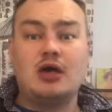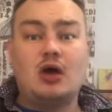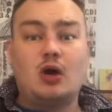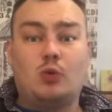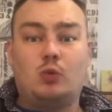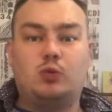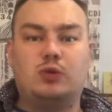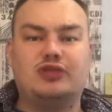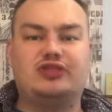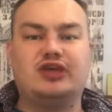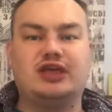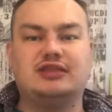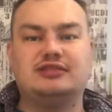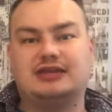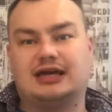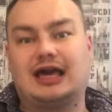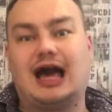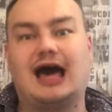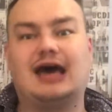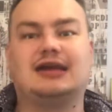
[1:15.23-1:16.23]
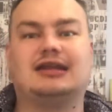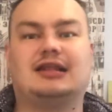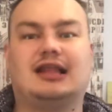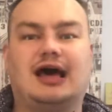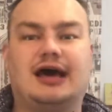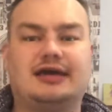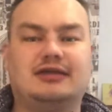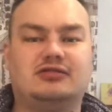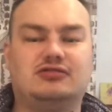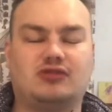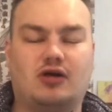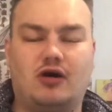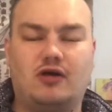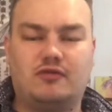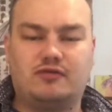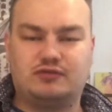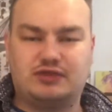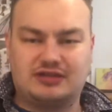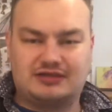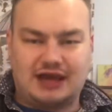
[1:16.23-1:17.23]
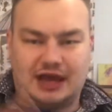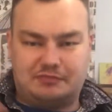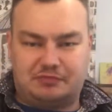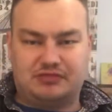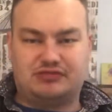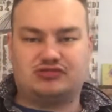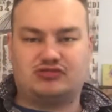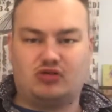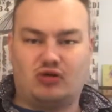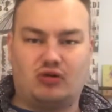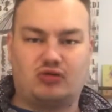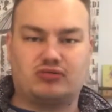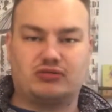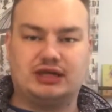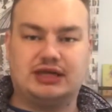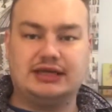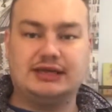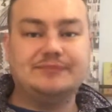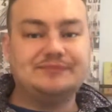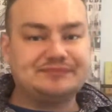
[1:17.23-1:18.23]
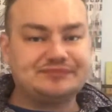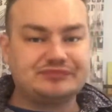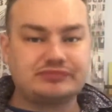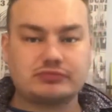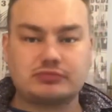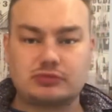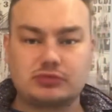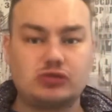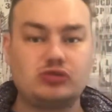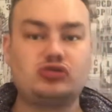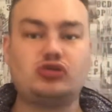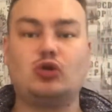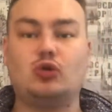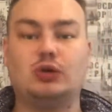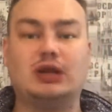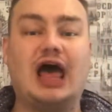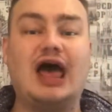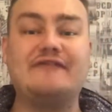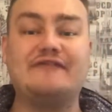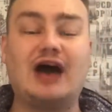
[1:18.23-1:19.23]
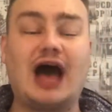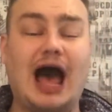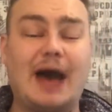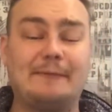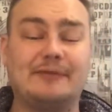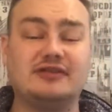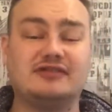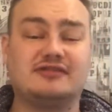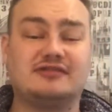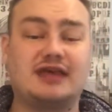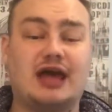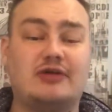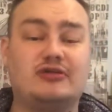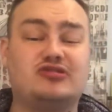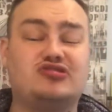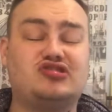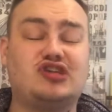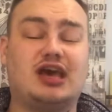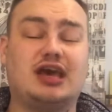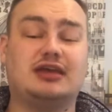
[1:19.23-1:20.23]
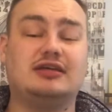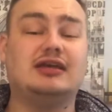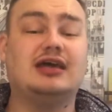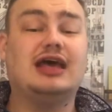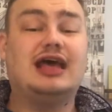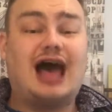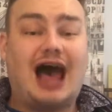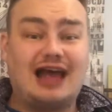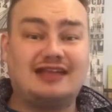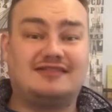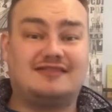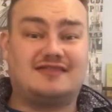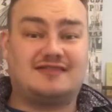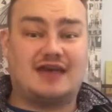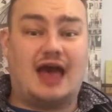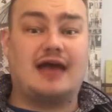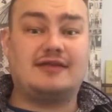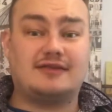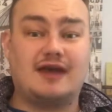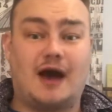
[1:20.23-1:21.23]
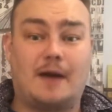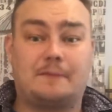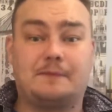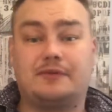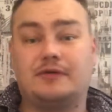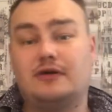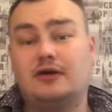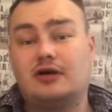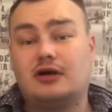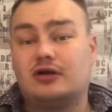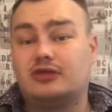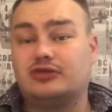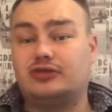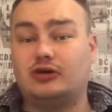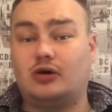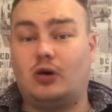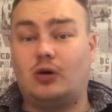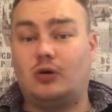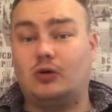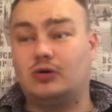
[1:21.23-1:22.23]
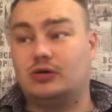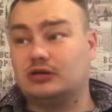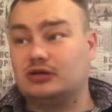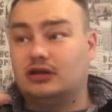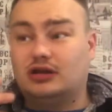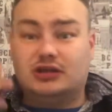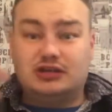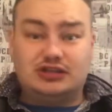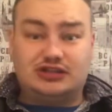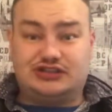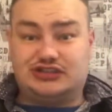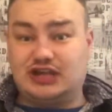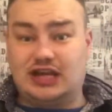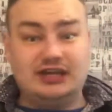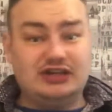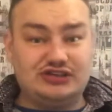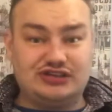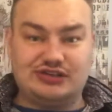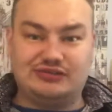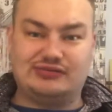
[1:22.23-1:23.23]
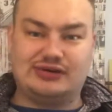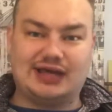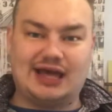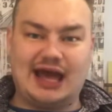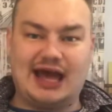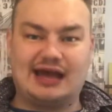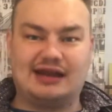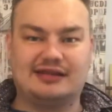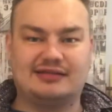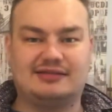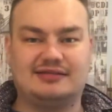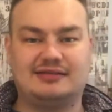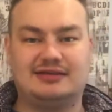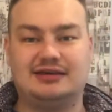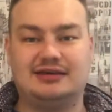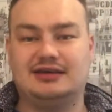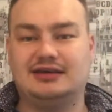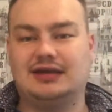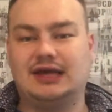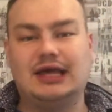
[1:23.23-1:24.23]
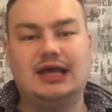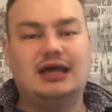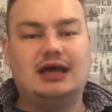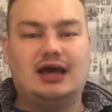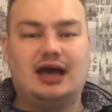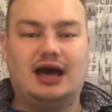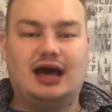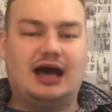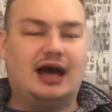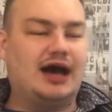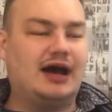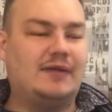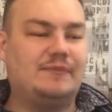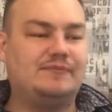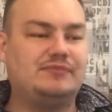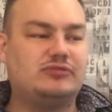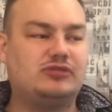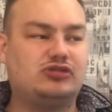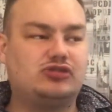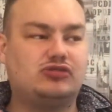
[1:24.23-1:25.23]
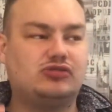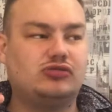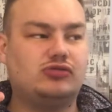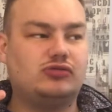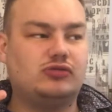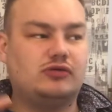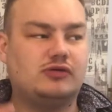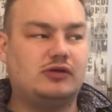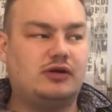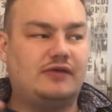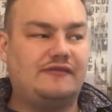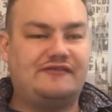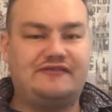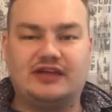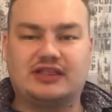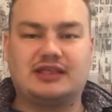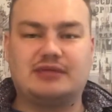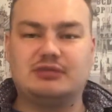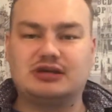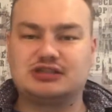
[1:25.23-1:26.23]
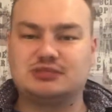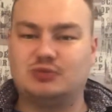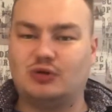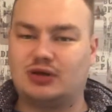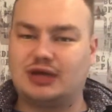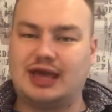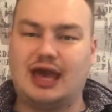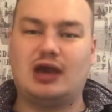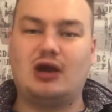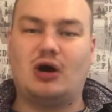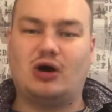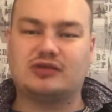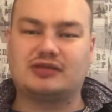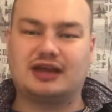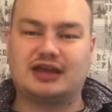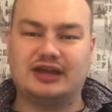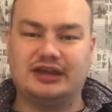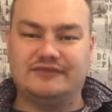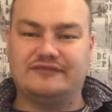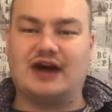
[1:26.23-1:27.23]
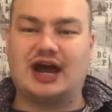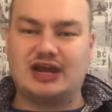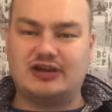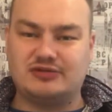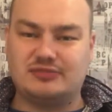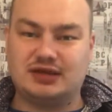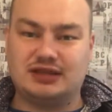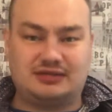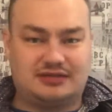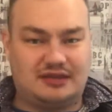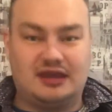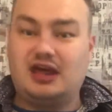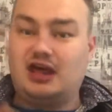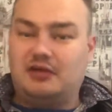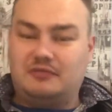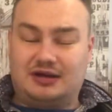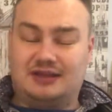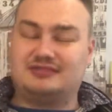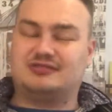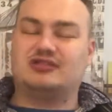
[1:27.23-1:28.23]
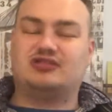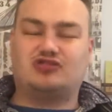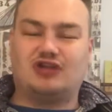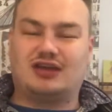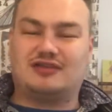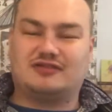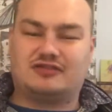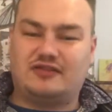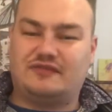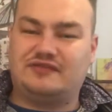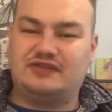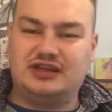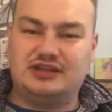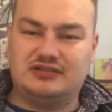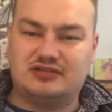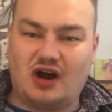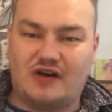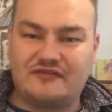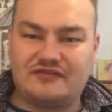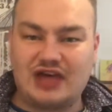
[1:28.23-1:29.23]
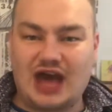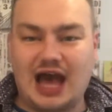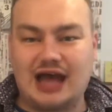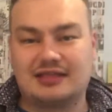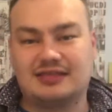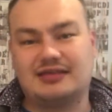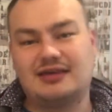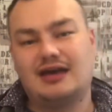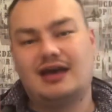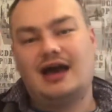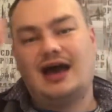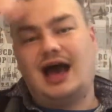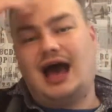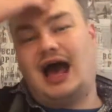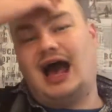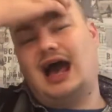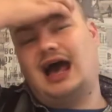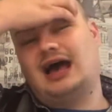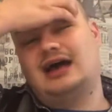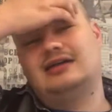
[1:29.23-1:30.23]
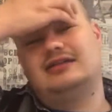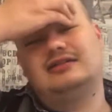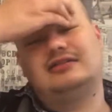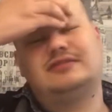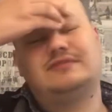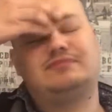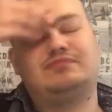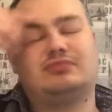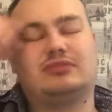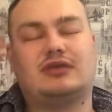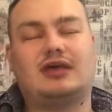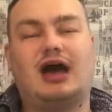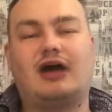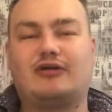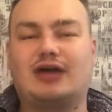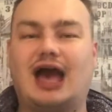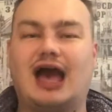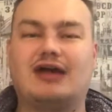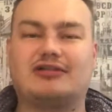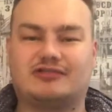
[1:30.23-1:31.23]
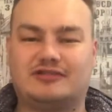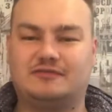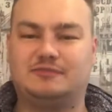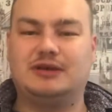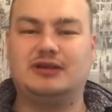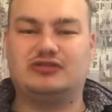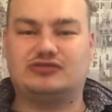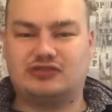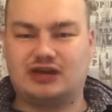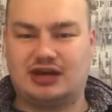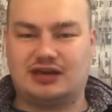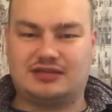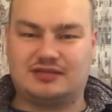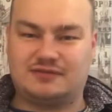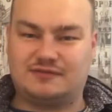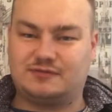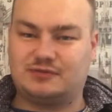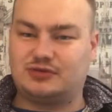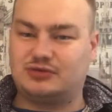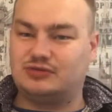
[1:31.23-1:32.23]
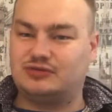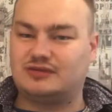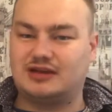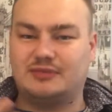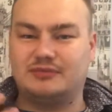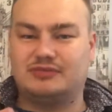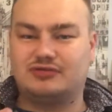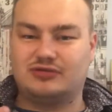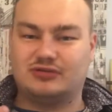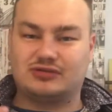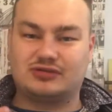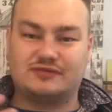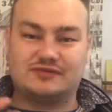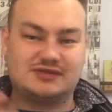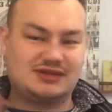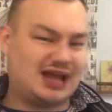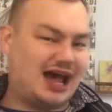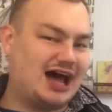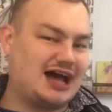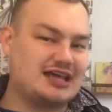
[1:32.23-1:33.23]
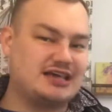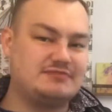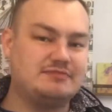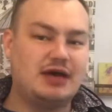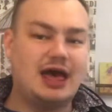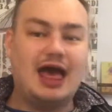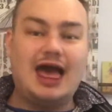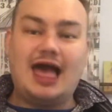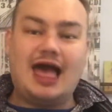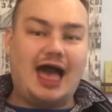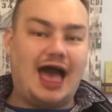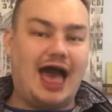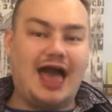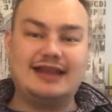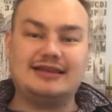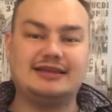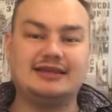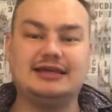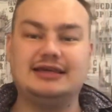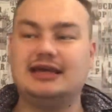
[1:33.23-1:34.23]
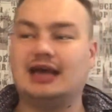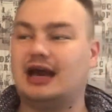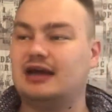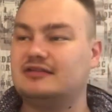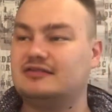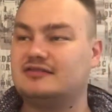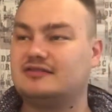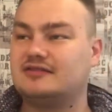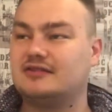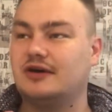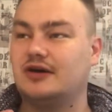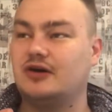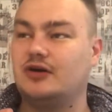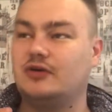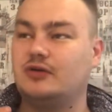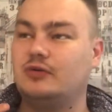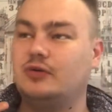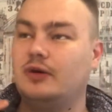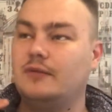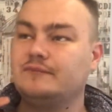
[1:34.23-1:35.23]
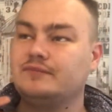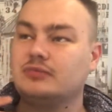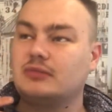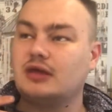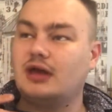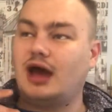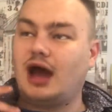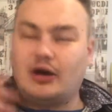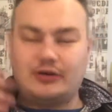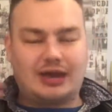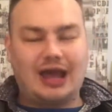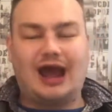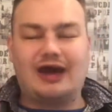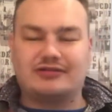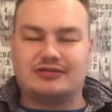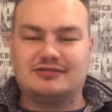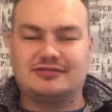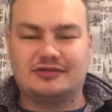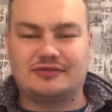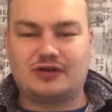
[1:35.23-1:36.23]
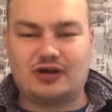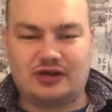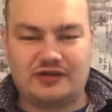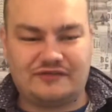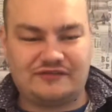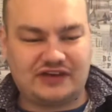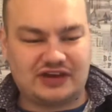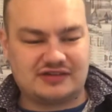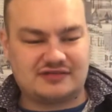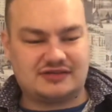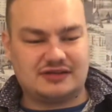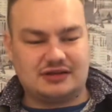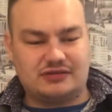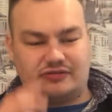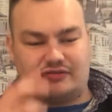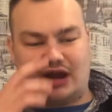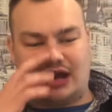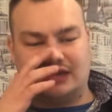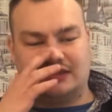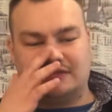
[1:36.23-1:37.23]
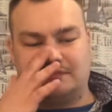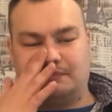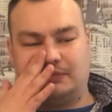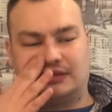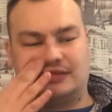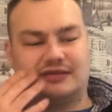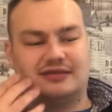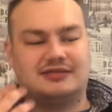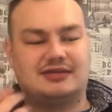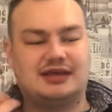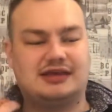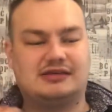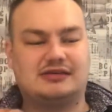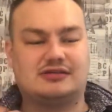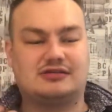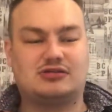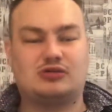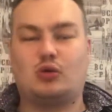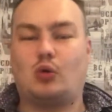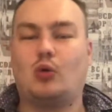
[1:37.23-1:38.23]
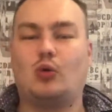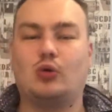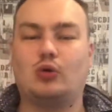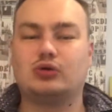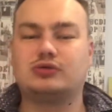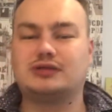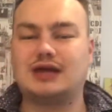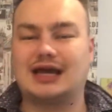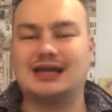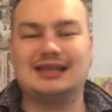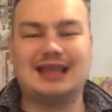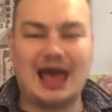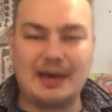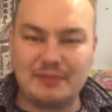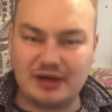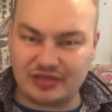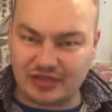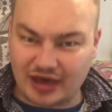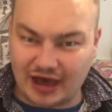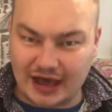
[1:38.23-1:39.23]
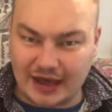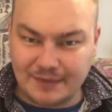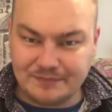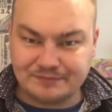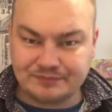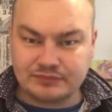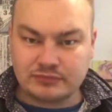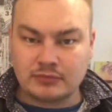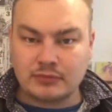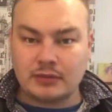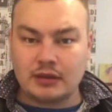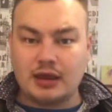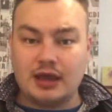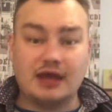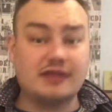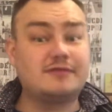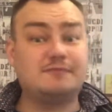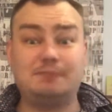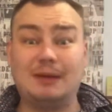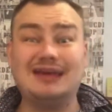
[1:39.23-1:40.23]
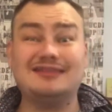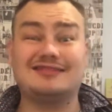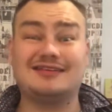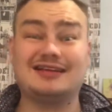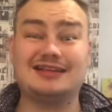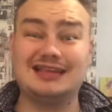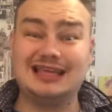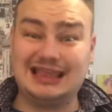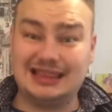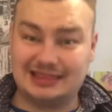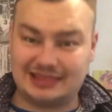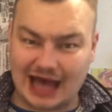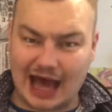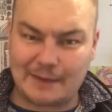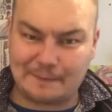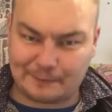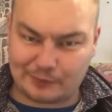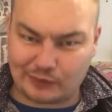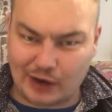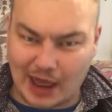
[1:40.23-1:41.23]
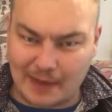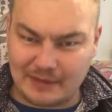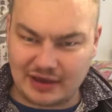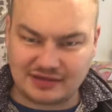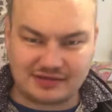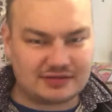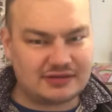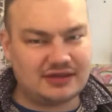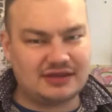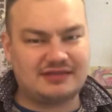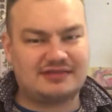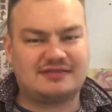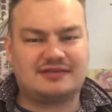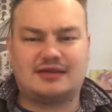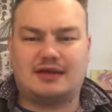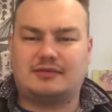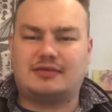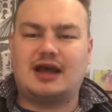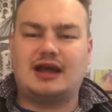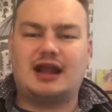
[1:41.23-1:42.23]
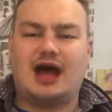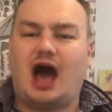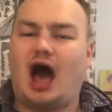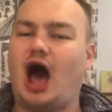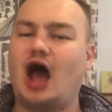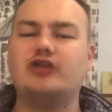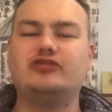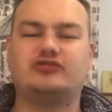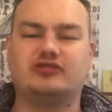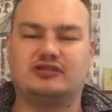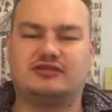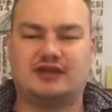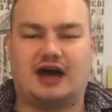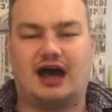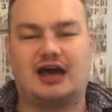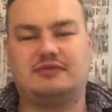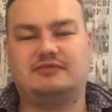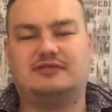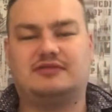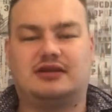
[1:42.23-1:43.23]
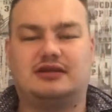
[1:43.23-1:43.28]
within the guidelines of the type of story whatever happened to Sarah Jane had set up the whole change in reality to fit a much more chaotic environment, because the trickster feeds off that, and our character's been tricked through some sort of time eddy, and so our characters have got to fix it right, but there's a core dilemma there. It's basically that premise. It's done 100 times